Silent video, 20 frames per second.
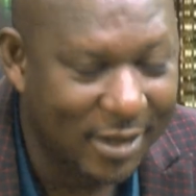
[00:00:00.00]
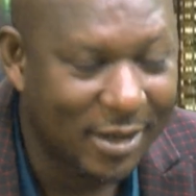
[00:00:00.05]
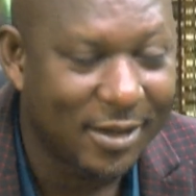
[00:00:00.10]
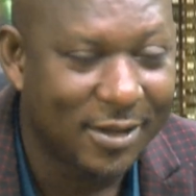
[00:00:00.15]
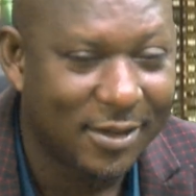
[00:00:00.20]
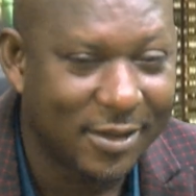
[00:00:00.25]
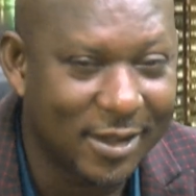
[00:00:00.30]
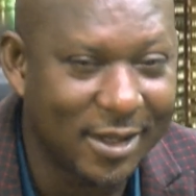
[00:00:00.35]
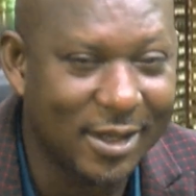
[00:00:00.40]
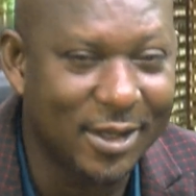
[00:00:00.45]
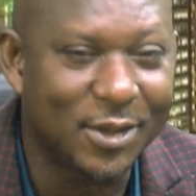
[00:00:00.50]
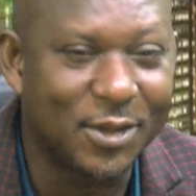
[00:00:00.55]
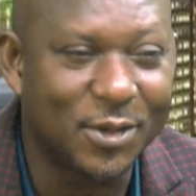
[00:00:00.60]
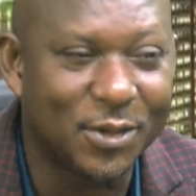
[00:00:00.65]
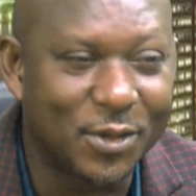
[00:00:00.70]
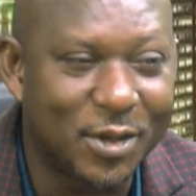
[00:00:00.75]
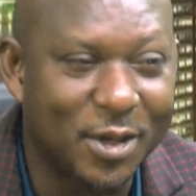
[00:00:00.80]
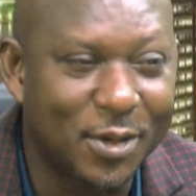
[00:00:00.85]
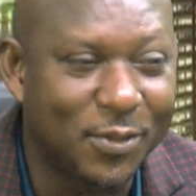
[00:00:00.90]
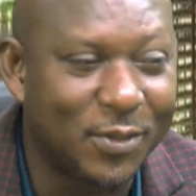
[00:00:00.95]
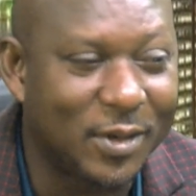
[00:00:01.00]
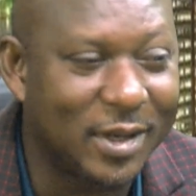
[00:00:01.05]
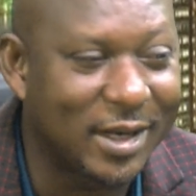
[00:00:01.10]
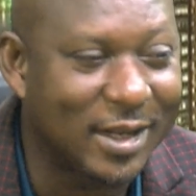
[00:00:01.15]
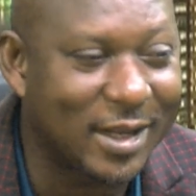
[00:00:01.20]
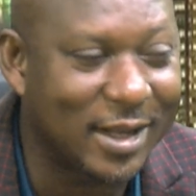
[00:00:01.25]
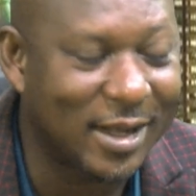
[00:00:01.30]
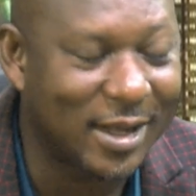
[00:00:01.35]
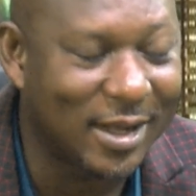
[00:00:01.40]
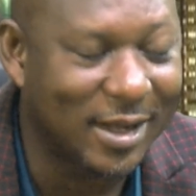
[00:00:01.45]
Thank you, and
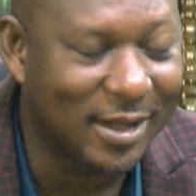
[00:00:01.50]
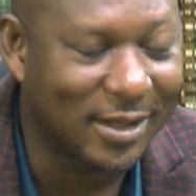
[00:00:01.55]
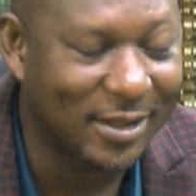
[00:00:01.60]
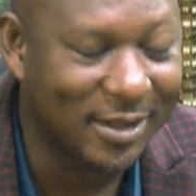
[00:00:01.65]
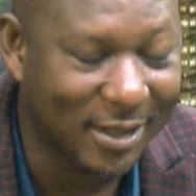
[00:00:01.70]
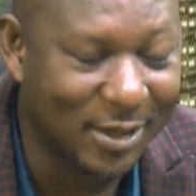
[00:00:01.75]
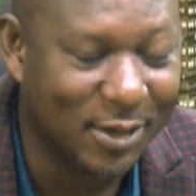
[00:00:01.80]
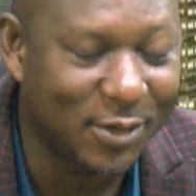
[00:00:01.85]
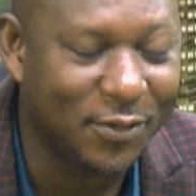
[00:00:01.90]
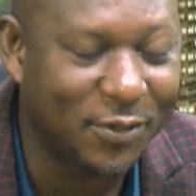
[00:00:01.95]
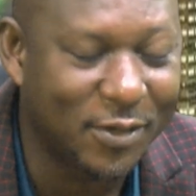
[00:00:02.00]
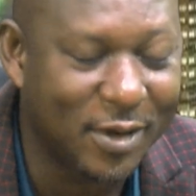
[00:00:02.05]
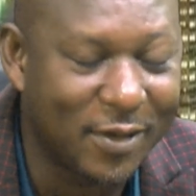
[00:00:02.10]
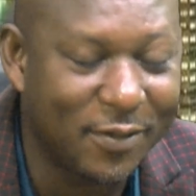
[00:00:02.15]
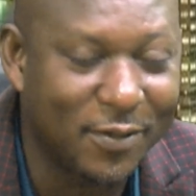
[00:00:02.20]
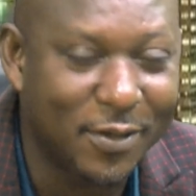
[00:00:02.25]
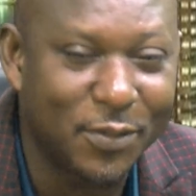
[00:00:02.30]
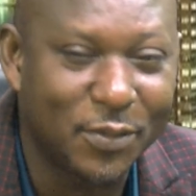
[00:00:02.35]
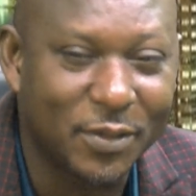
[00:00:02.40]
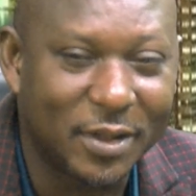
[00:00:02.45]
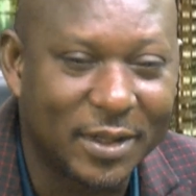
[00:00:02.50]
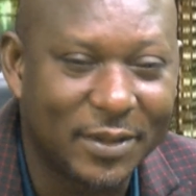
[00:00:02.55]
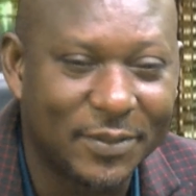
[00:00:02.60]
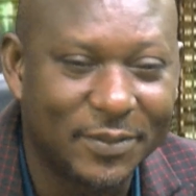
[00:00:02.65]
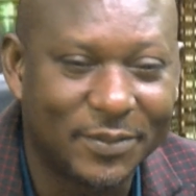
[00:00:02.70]
thank you for having me.